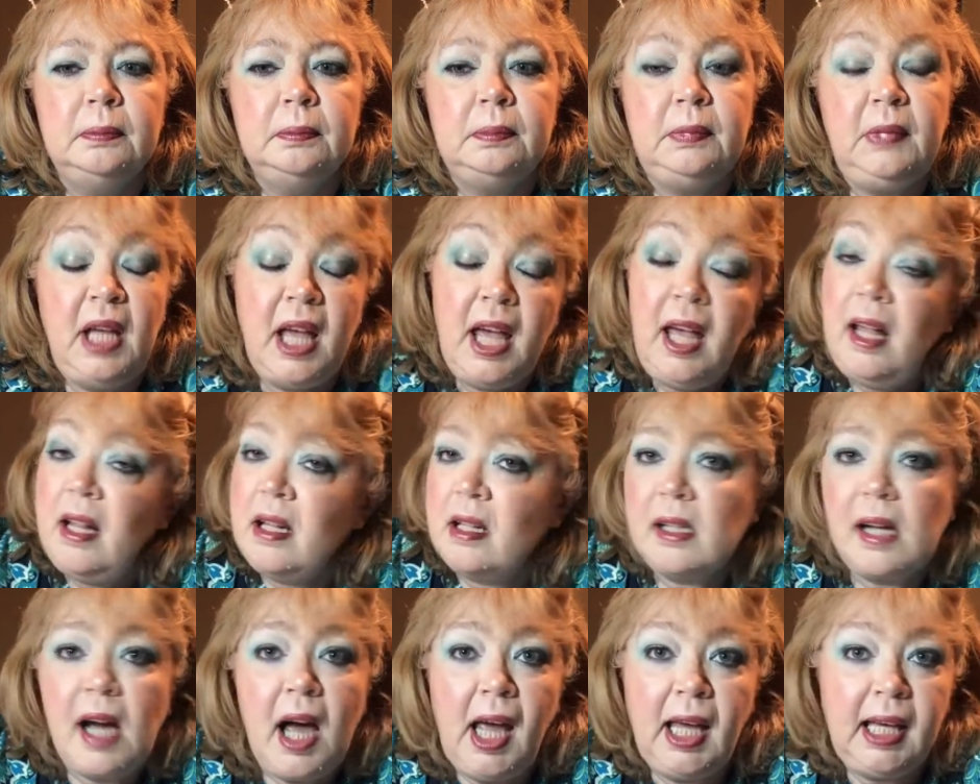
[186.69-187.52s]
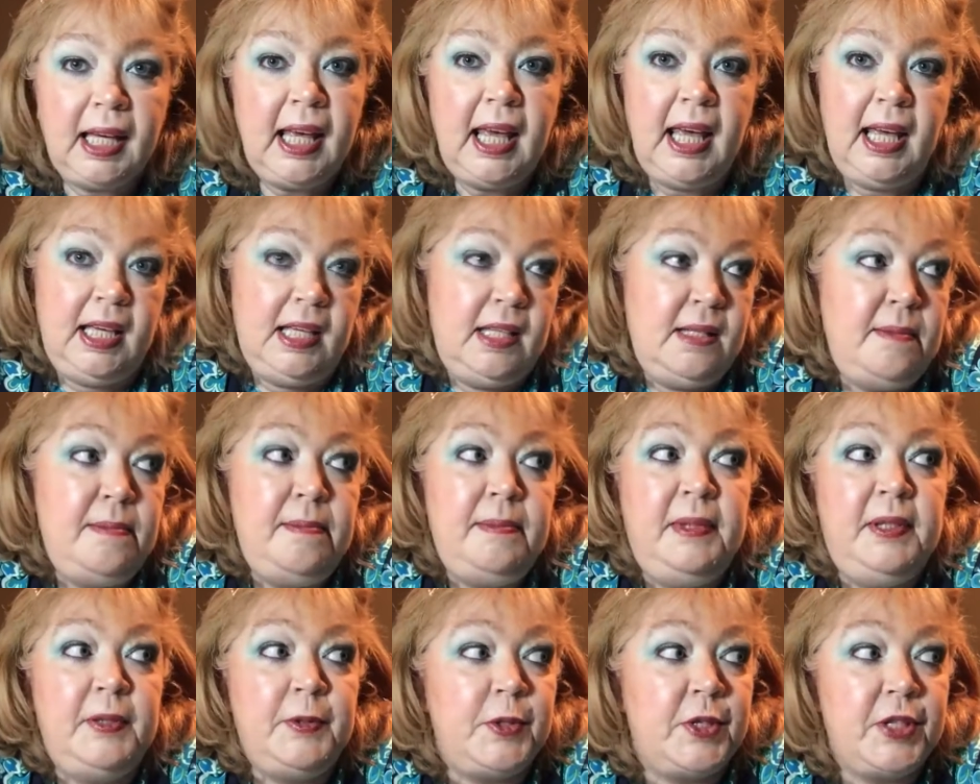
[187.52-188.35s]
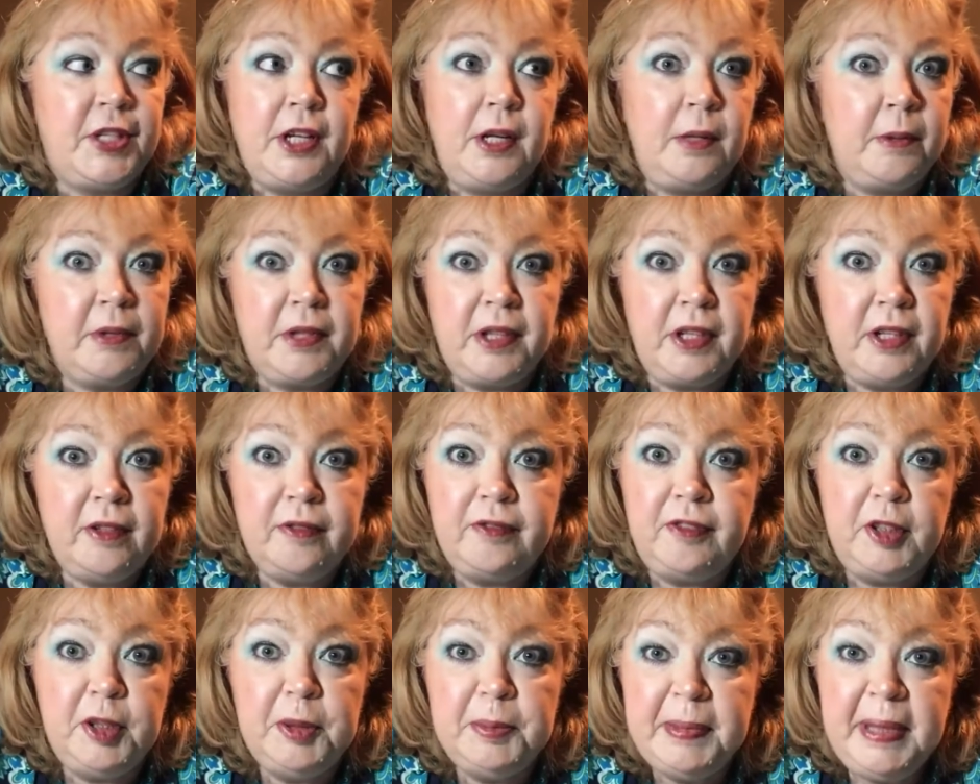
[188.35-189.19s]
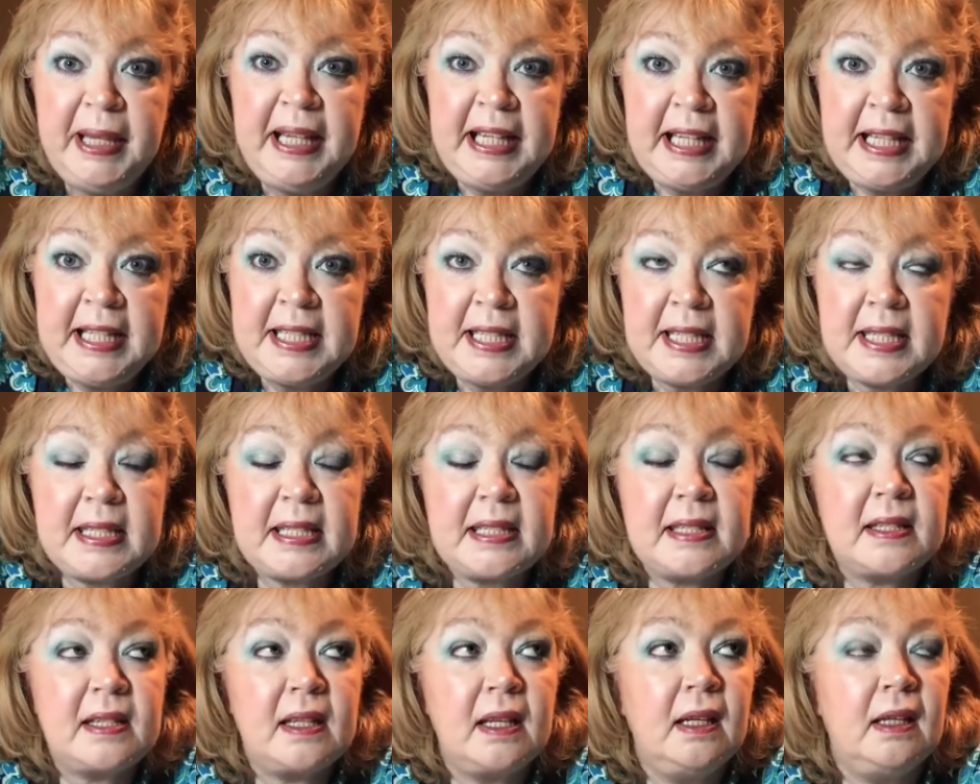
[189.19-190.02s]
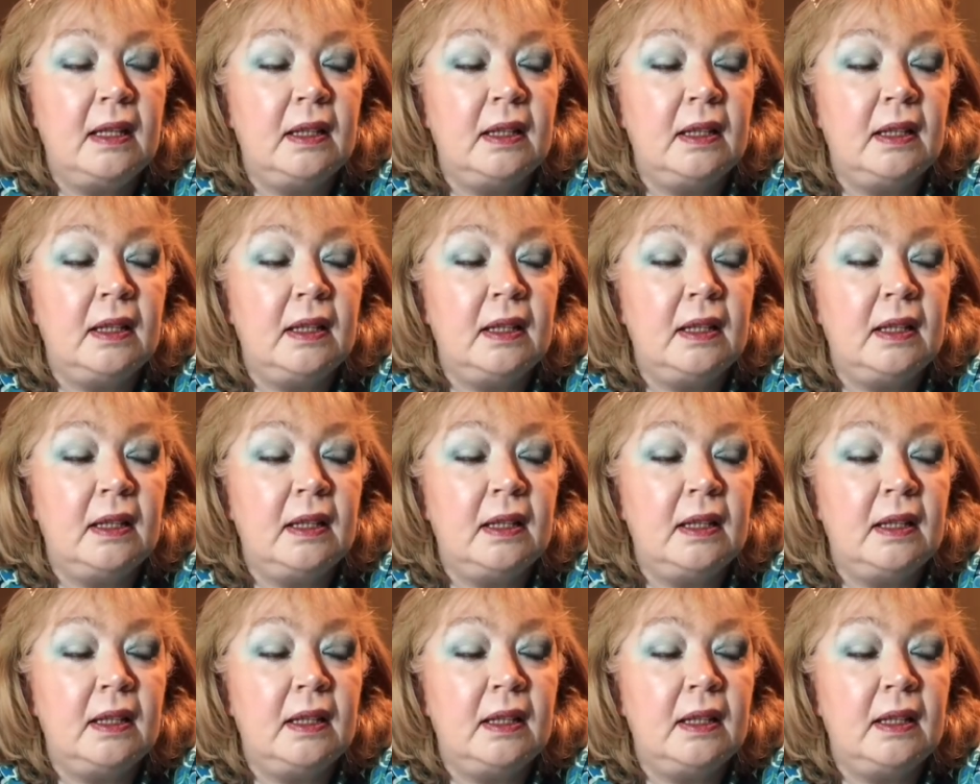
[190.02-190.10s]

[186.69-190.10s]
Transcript: yeah, the guy came. He was there within a few minutes.